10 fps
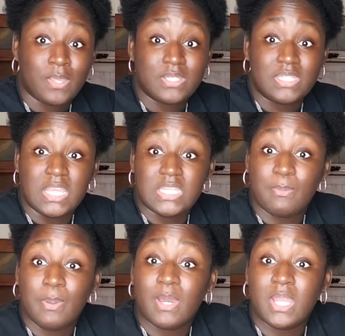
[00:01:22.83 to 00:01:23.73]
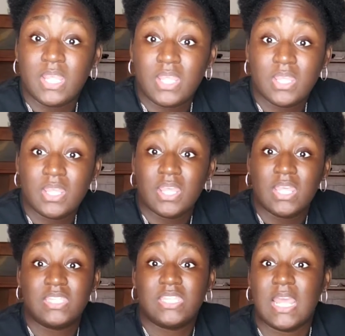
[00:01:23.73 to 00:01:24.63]
say chubby bunny,
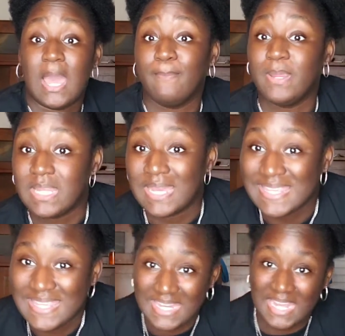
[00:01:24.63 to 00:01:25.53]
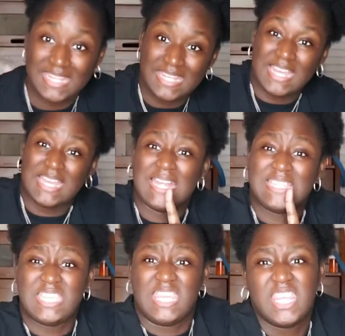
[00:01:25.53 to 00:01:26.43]
and see how many I get. I think I
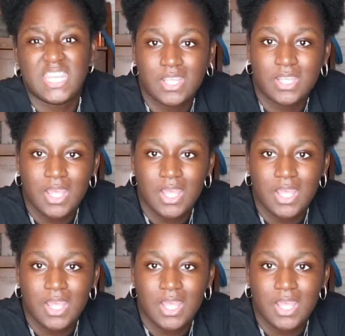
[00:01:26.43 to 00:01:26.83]
got 10.